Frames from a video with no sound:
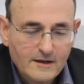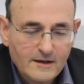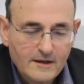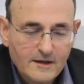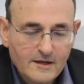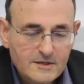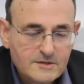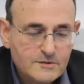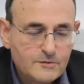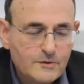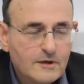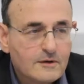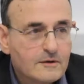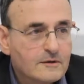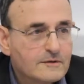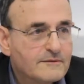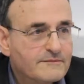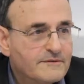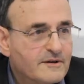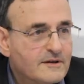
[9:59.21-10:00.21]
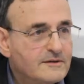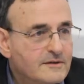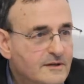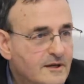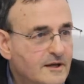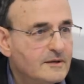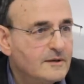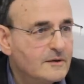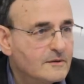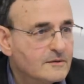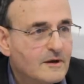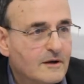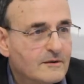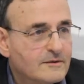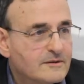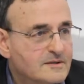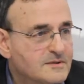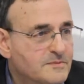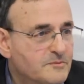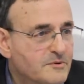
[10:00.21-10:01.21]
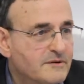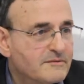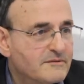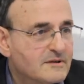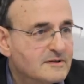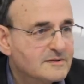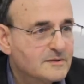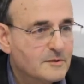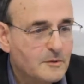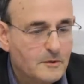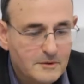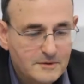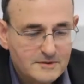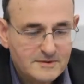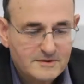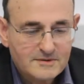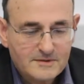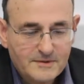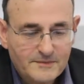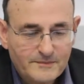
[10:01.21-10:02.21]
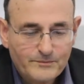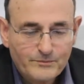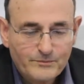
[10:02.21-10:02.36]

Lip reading: History could have continued on its previous course.